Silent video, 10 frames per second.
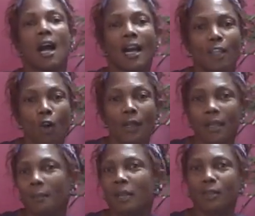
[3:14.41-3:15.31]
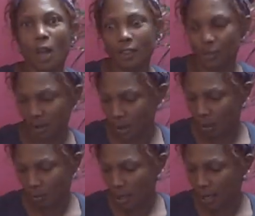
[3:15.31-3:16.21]
I go in there, my daughter
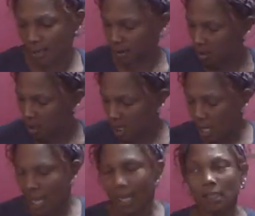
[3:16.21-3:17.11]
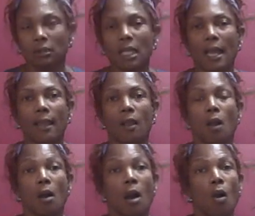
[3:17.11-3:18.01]
sleep, right? I was like,
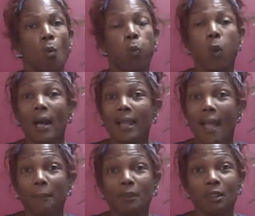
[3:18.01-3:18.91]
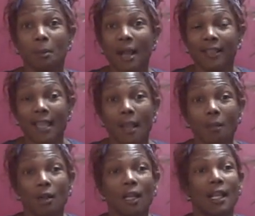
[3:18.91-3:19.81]
what happened to my
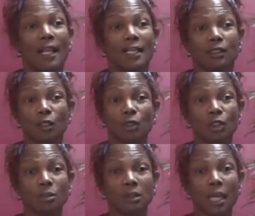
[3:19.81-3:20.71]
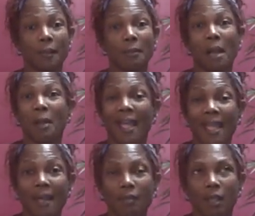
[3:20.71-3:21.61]
camera? And so she was like, Mama,
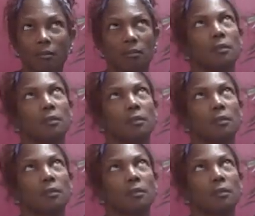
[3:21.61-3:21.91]
have it.